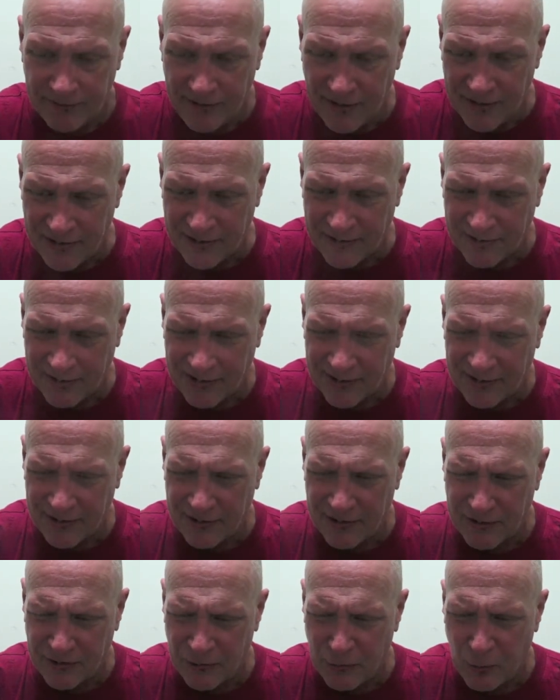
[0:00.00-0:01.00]
Didn't
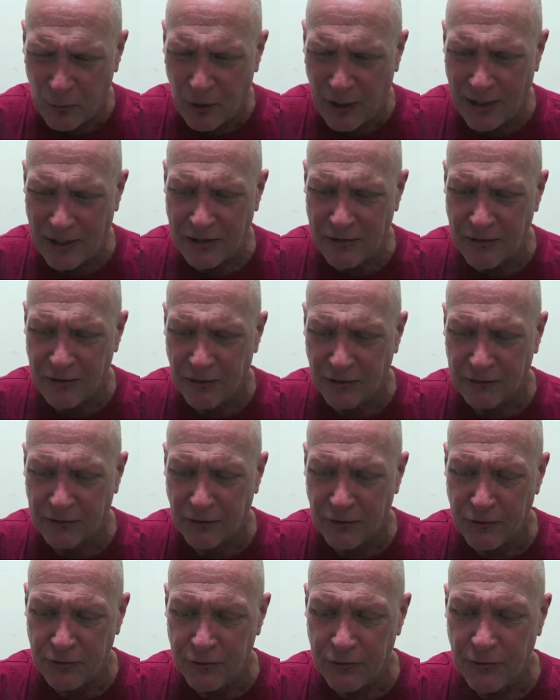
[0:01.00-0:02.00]
quite cook
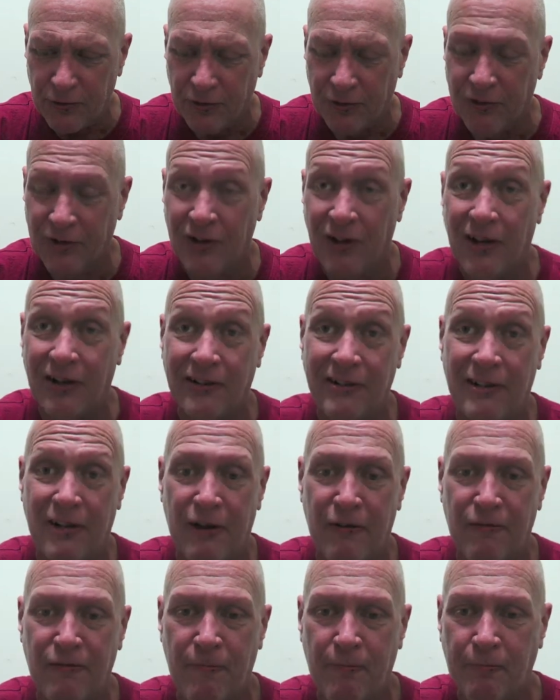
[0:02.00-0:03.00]
the noodles long
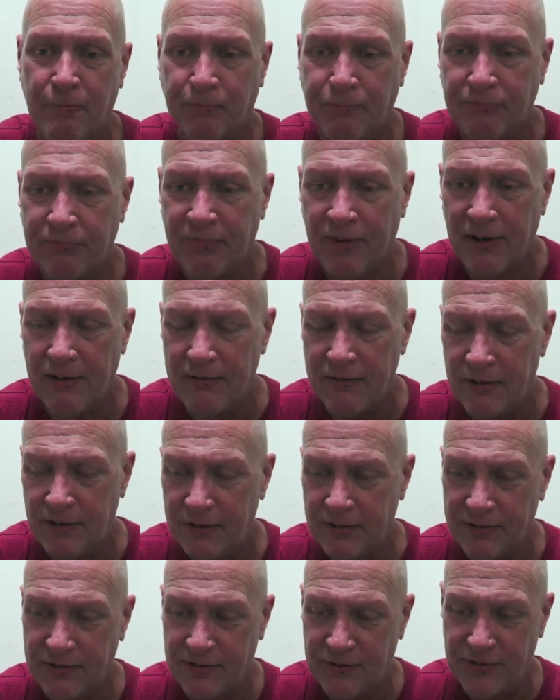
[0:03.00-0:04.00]
enough.
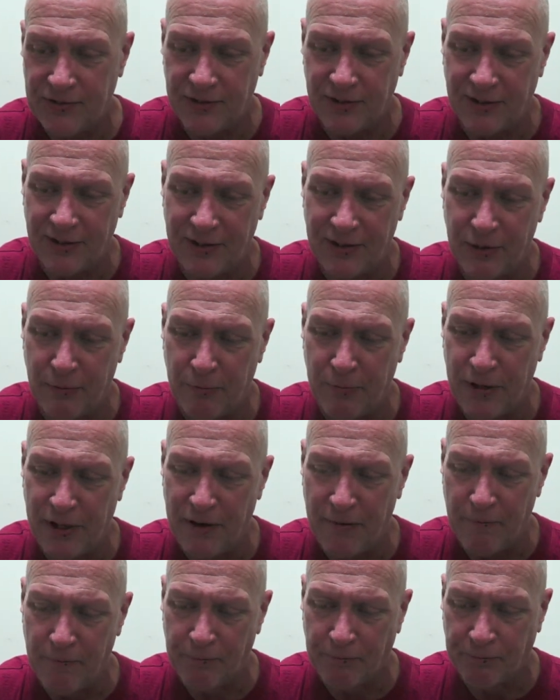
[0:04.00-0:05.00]
They're still a little
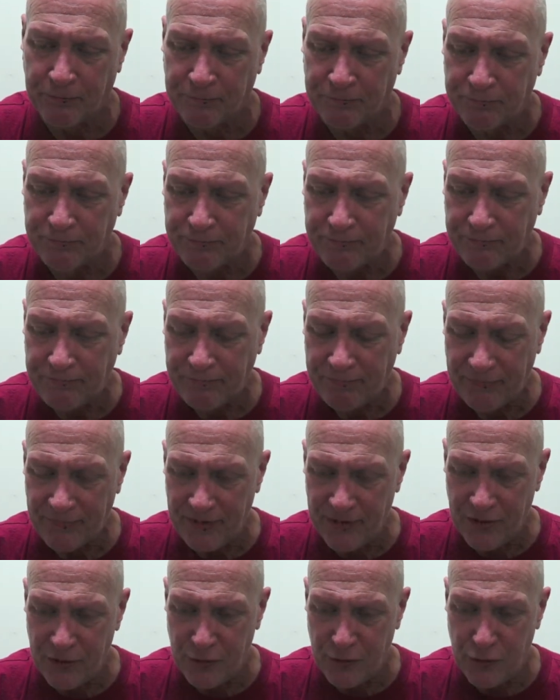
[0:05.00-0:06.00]
bit
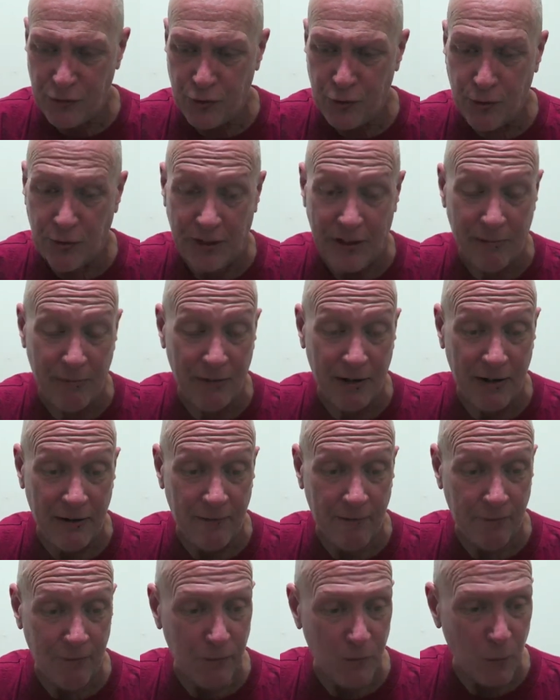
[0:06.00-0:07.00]
chewy, but
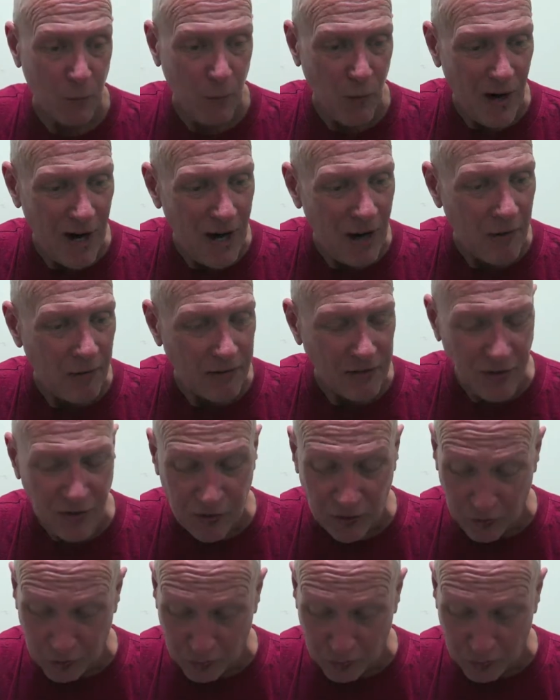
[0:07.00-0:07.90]
wow, this